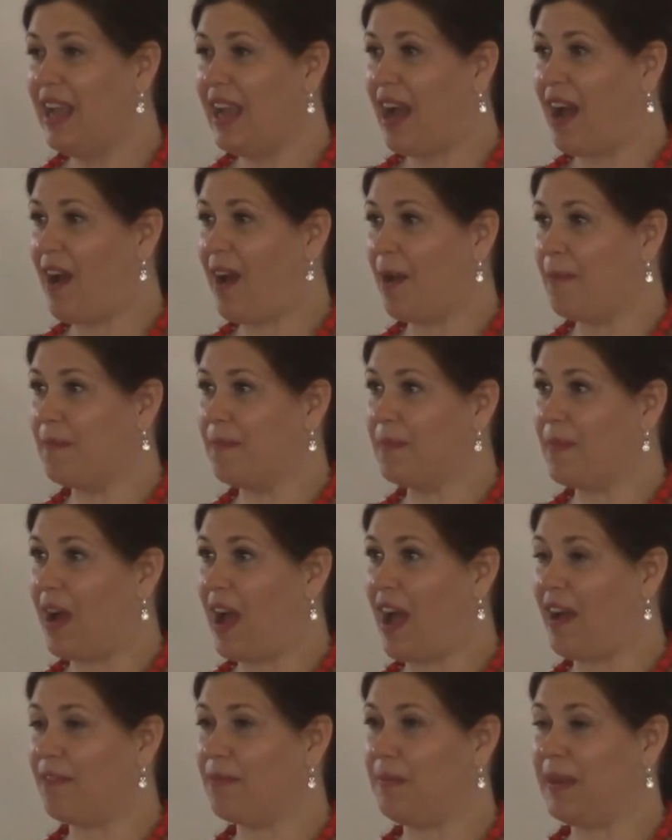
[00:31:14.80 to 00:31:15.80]
um,
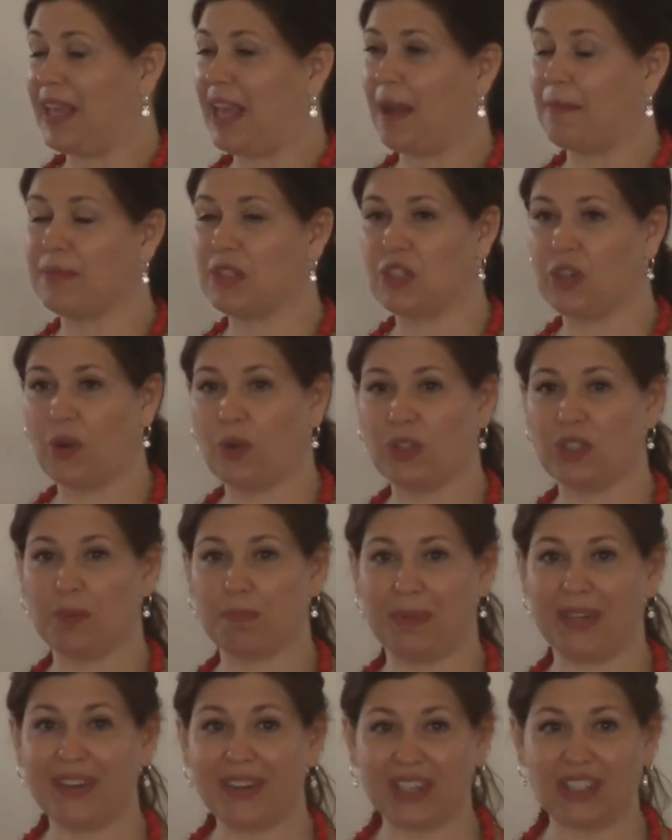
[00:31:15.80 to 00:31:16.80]
have become so
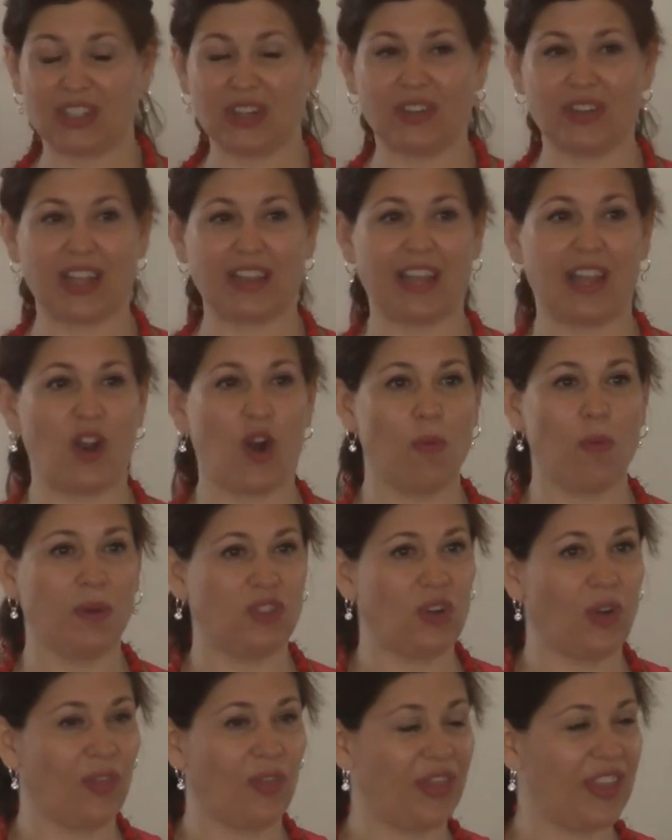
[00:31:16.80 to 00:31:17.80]
spiritual that they
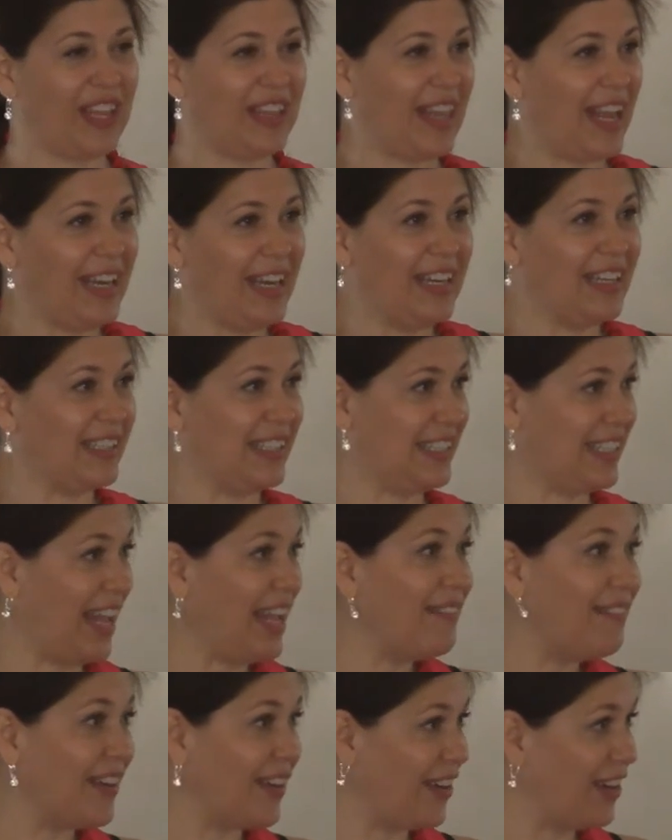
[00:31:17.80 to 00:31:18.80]
almost don't think they need a
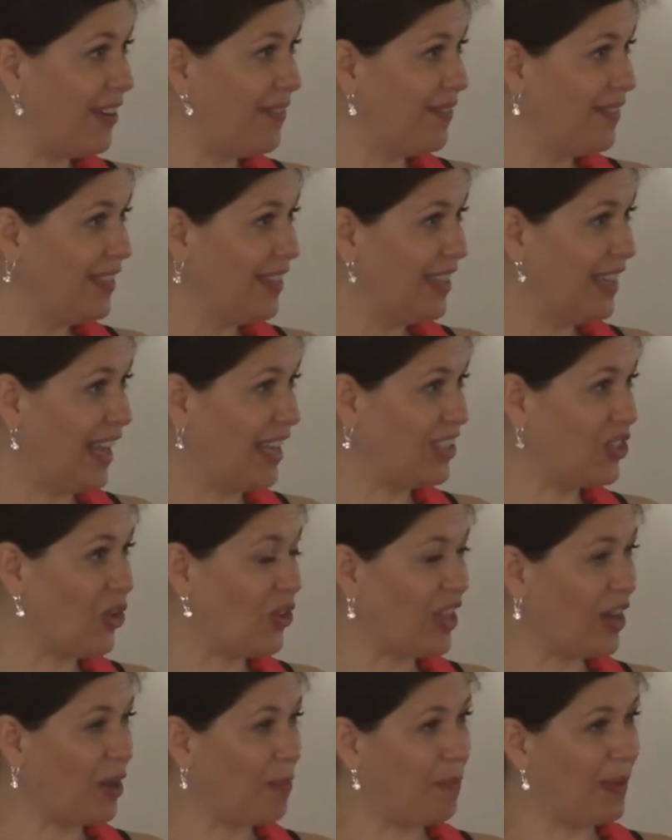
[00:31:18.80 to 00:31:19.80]
Savior. And
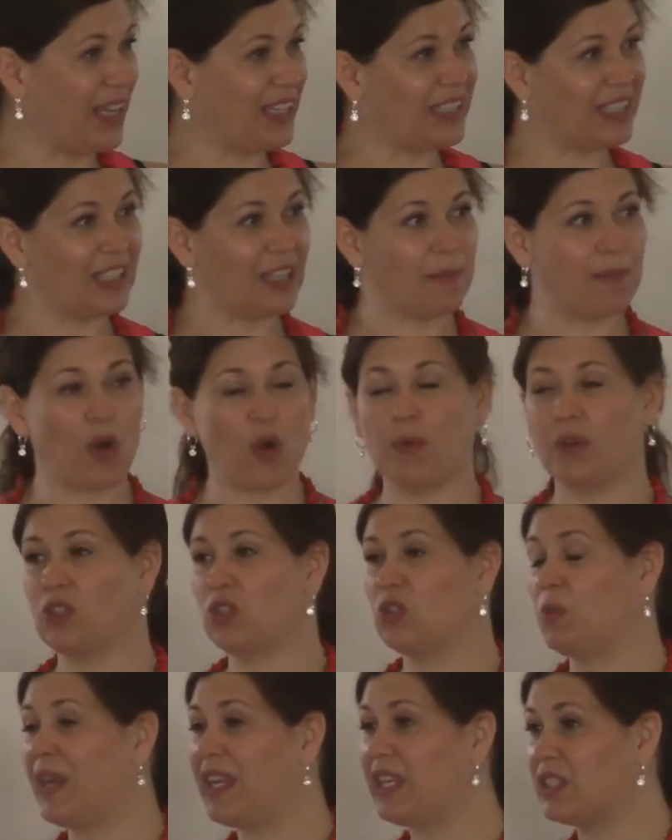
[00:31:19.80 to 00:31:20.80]
so their pendulum
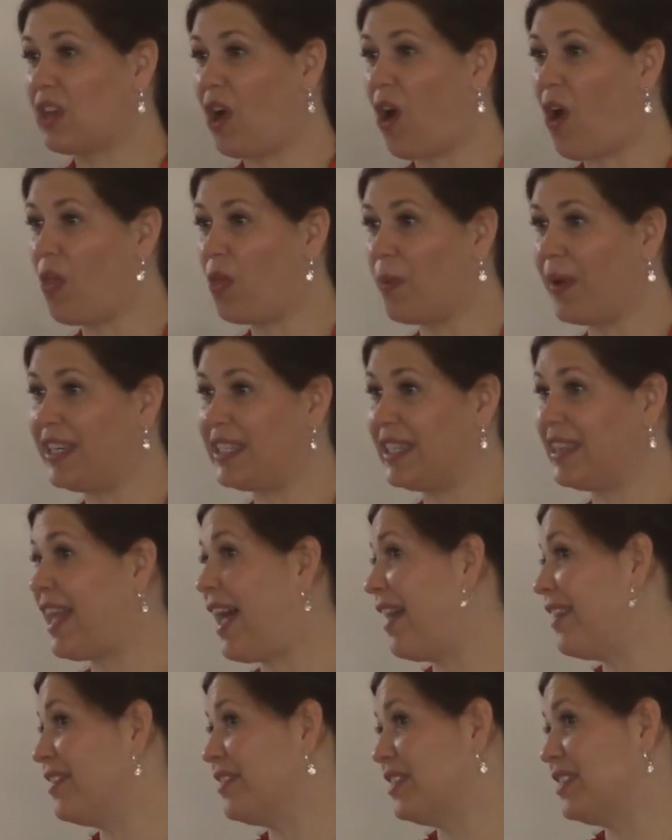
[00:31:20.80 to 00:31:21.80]
almost swings all the way to the
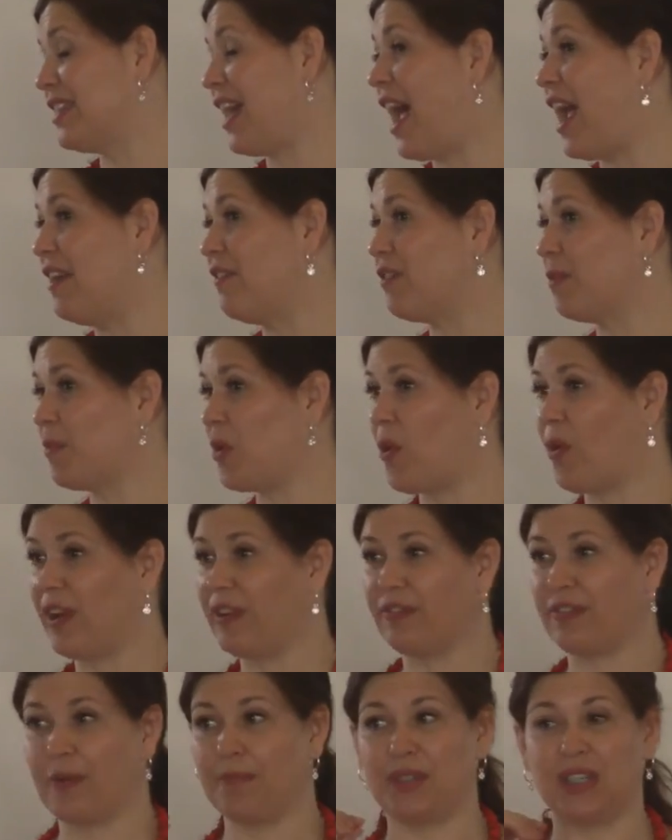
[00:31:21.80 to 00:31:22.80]
other side from
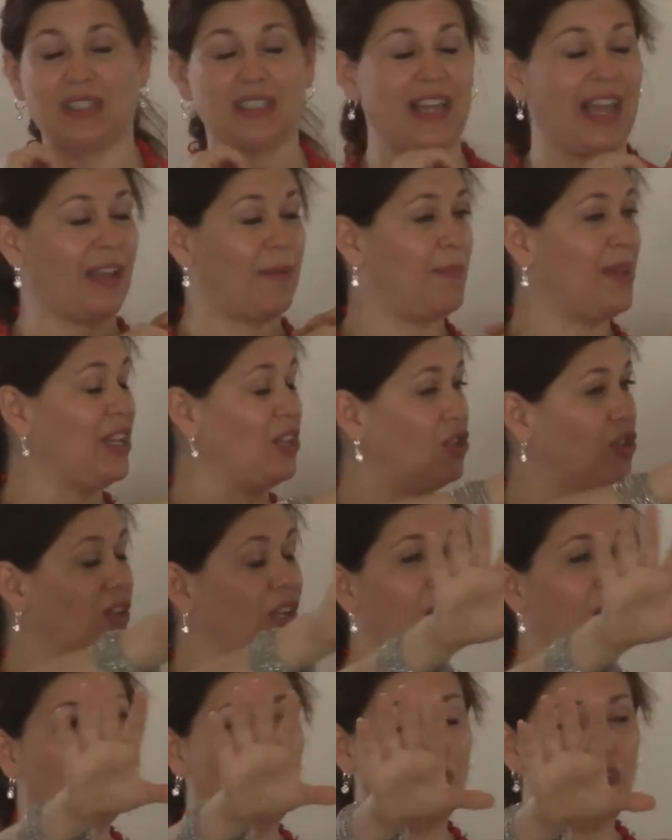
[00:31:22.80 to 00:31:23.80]
going from just like being,
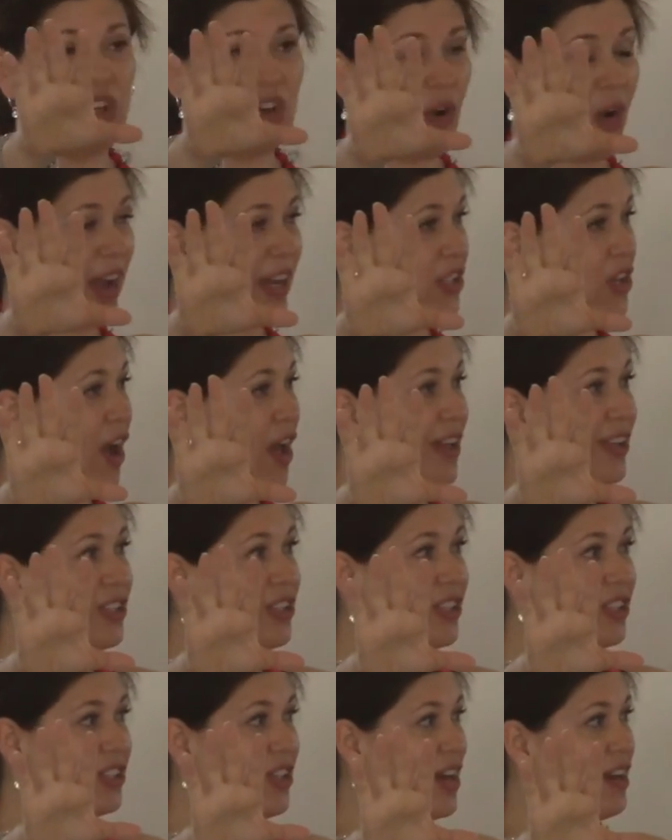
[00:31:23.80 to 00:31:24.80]
you know,
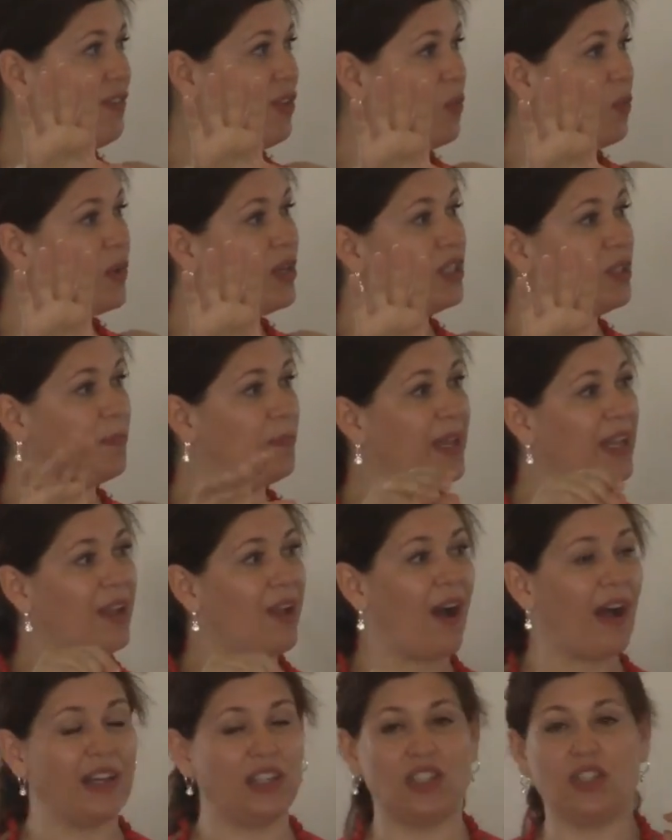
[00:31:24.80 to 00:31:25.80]
idolaters, not even worshiping
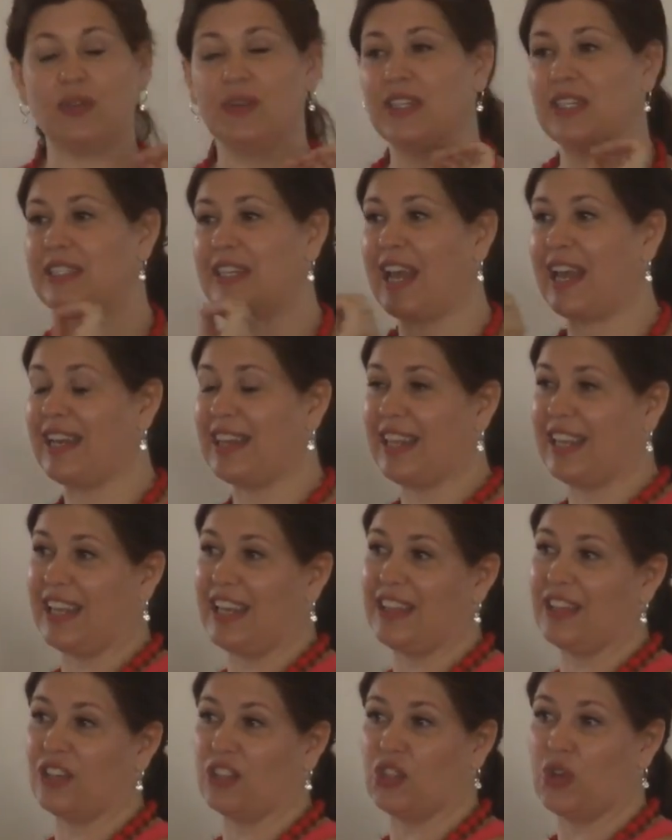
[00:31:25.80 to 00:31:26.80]
God, to instead
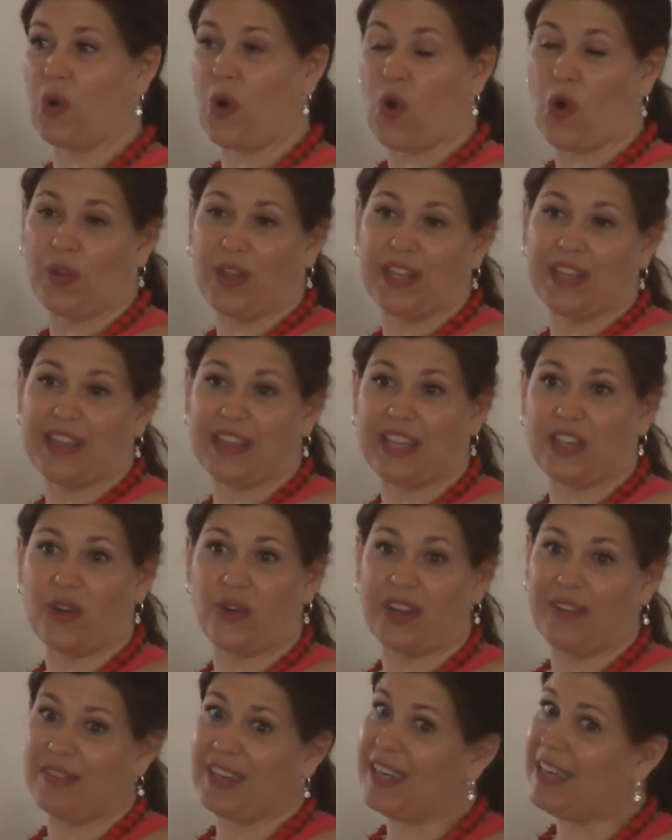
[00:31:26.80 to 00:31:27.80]
thinking they're so holy that they
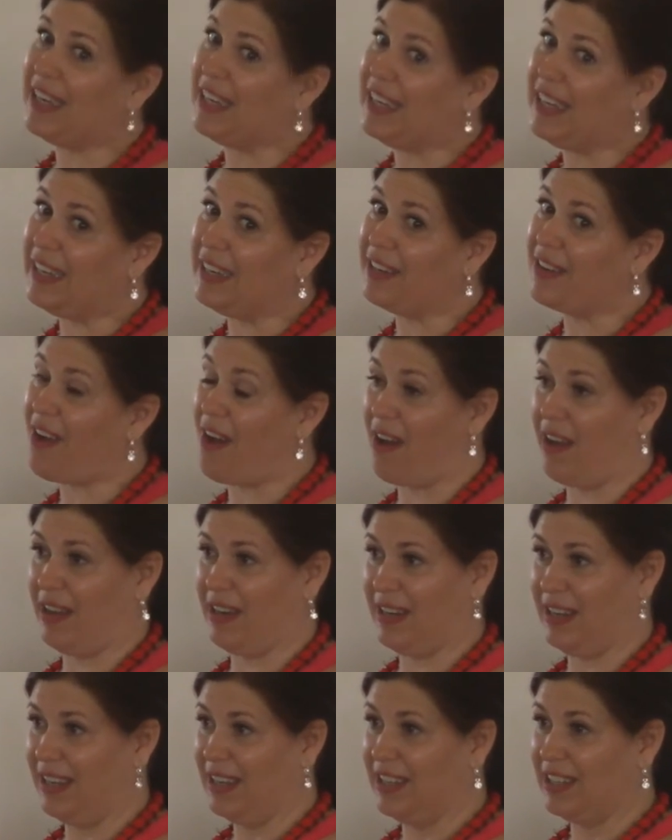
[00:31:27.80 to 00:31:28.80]
don't even need God.
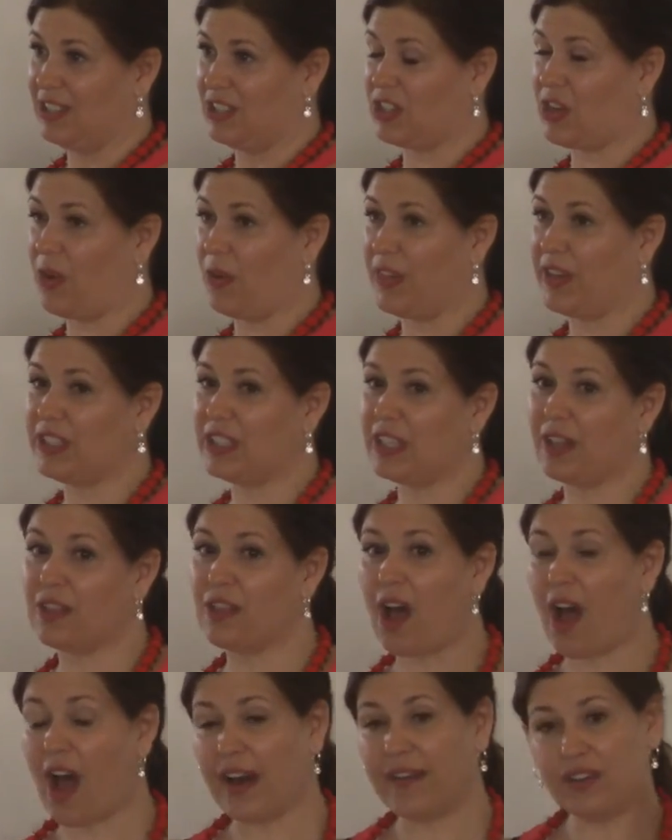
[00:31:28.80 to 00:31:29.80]
So there's a
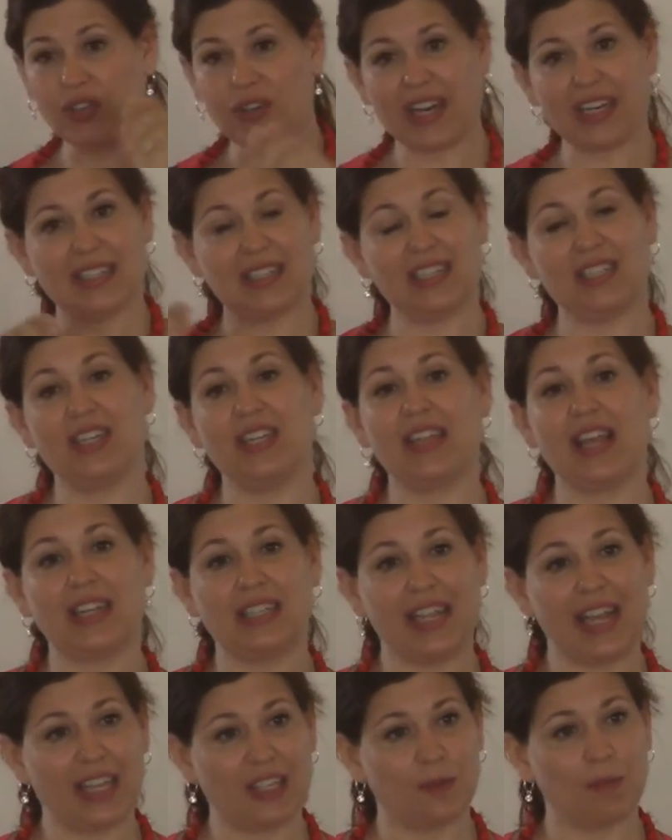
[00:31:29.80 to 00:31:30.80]
lot of transition
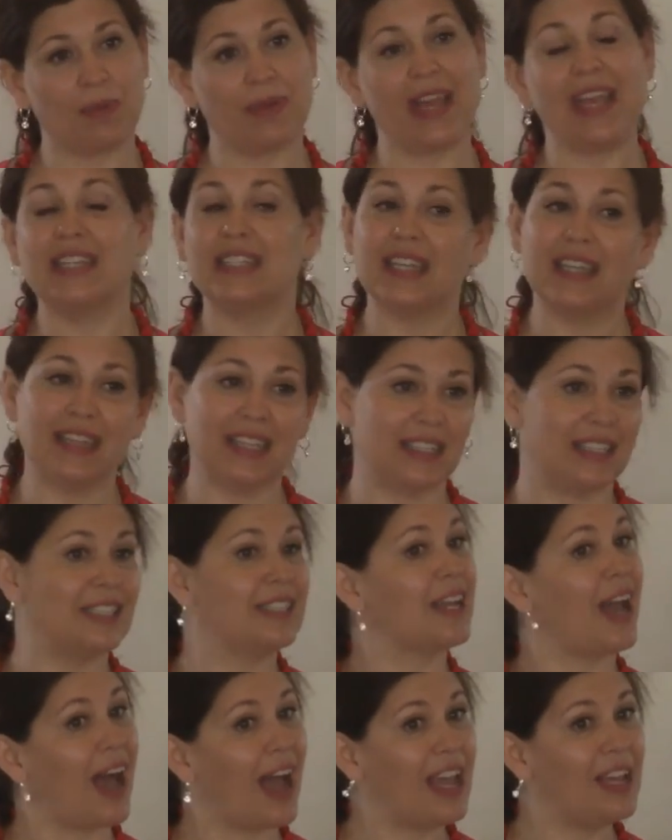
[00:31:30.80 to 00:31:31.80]
that takes place in this
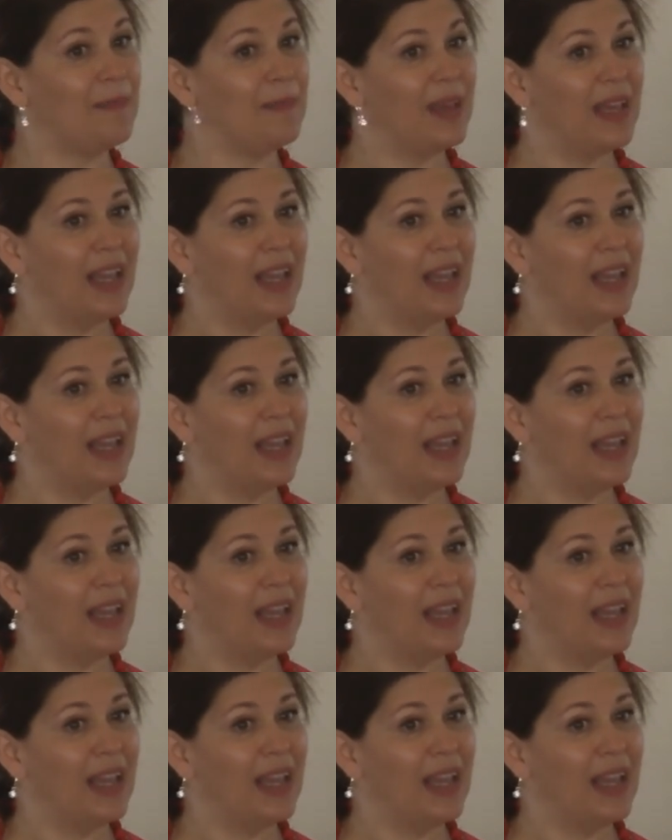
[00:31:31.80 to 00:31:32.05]
time,